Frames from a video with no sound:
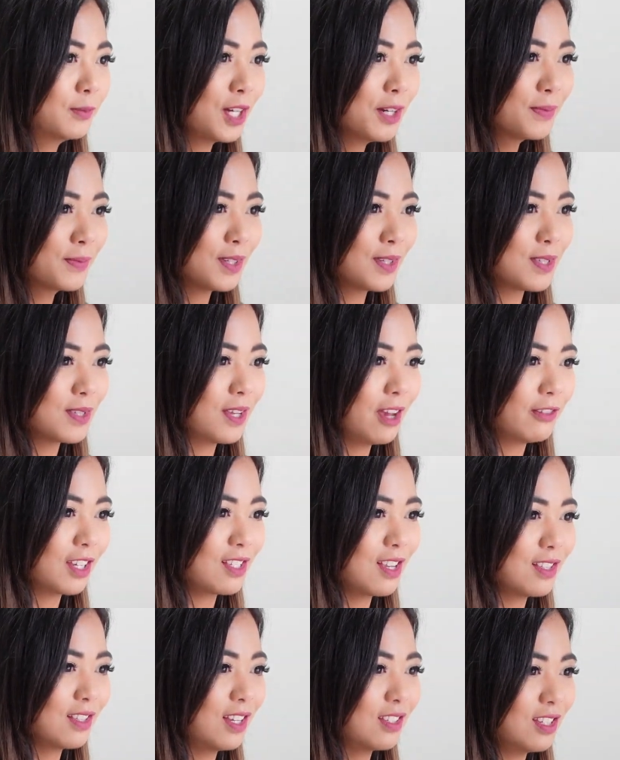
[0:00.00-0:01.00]
and it really
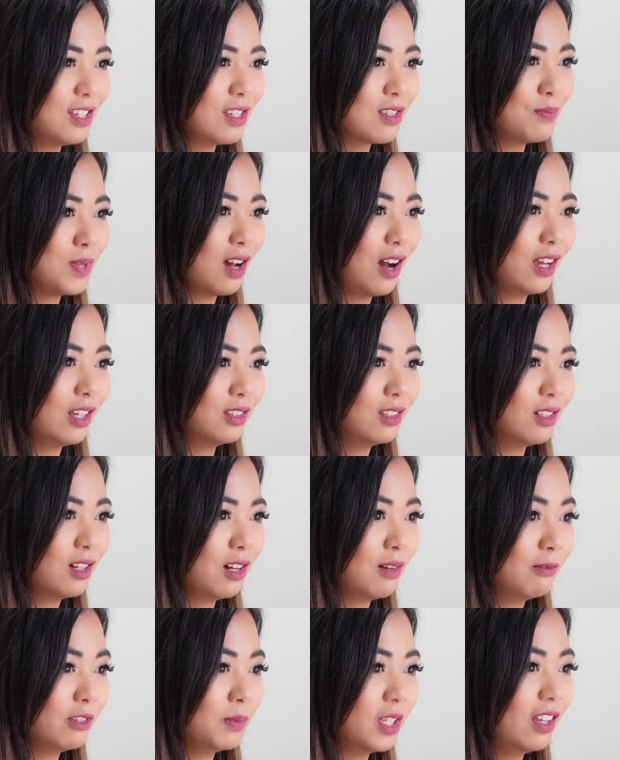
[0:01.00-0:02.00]
says a lot about
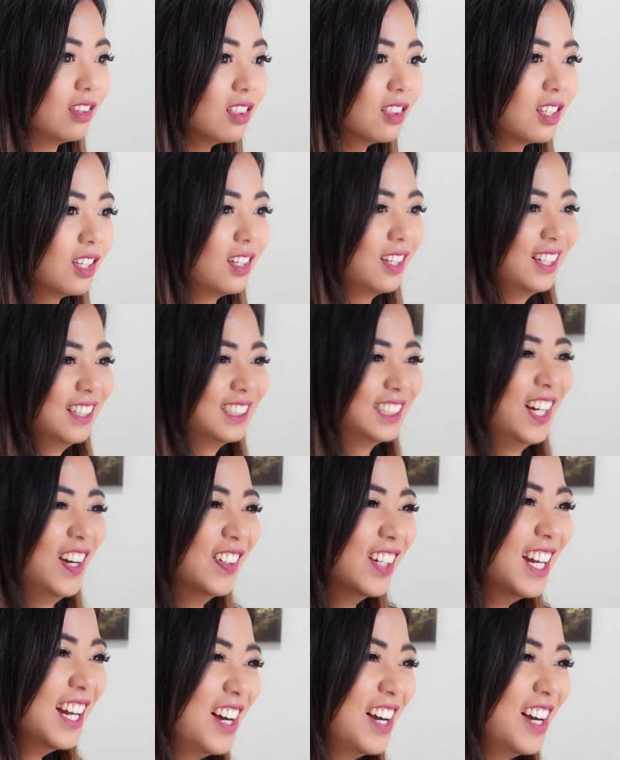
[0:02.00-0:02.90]
my current team.